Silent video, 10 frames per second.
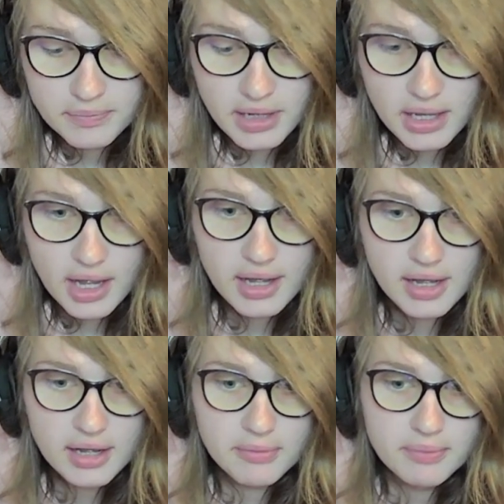
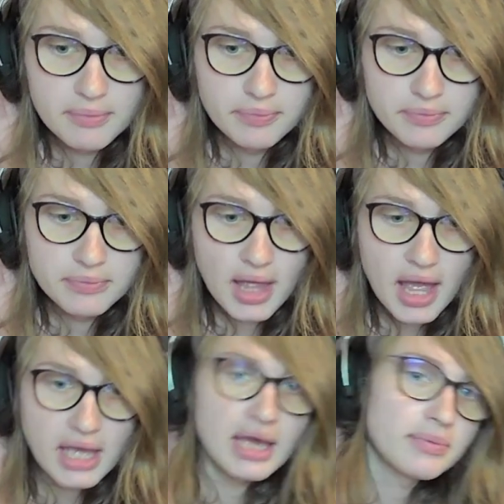Um,
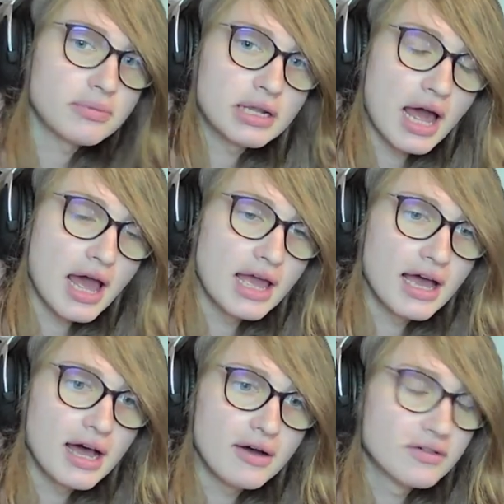I kept an eye
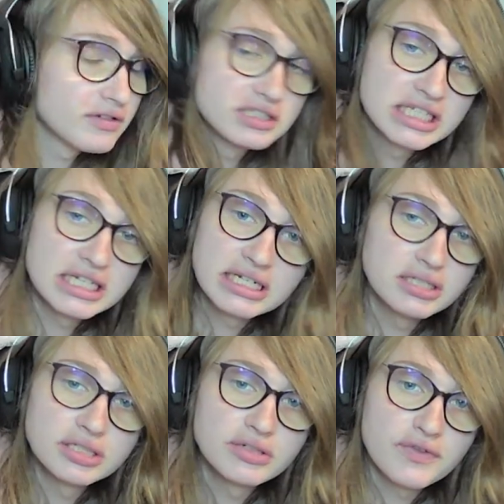out, didn't
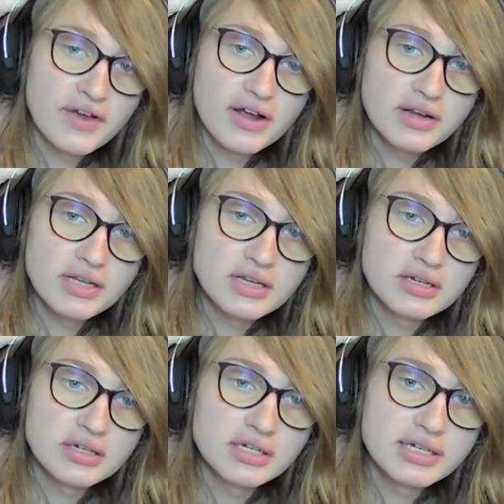do very
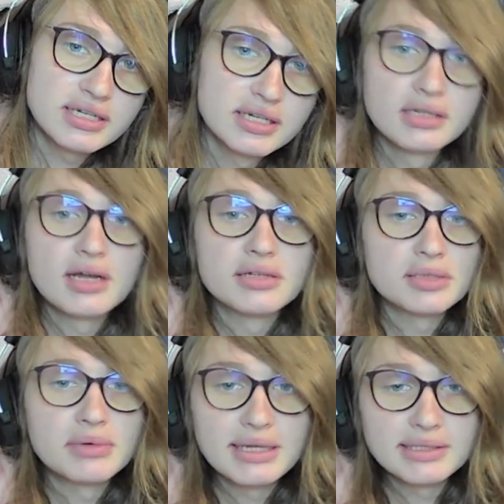good.
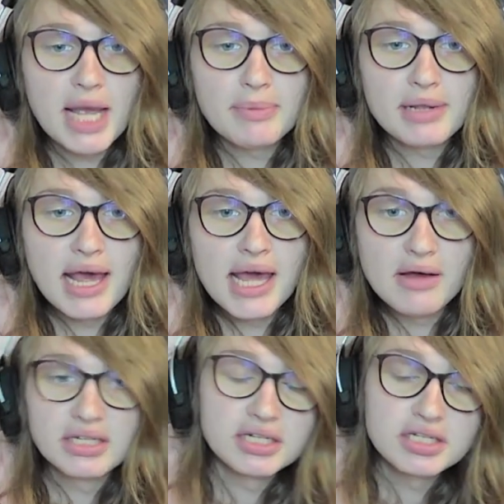Someone else kept an eye out,
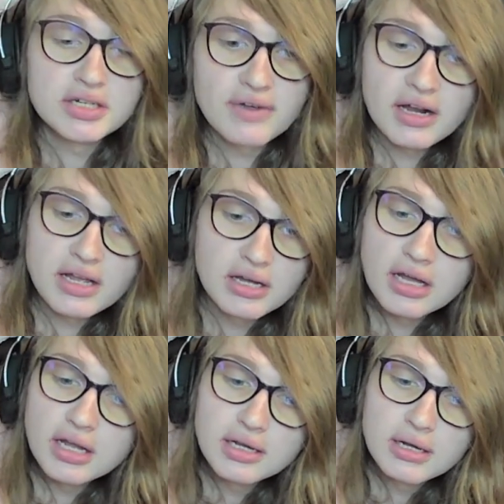didn't do very
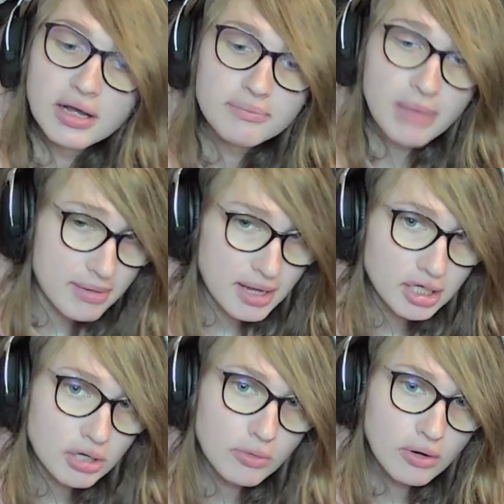good. My
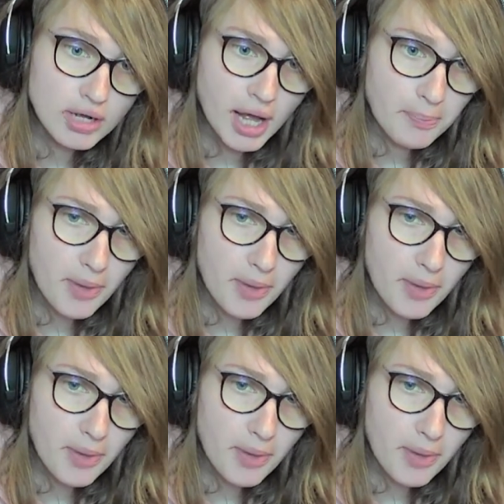mentor woke up.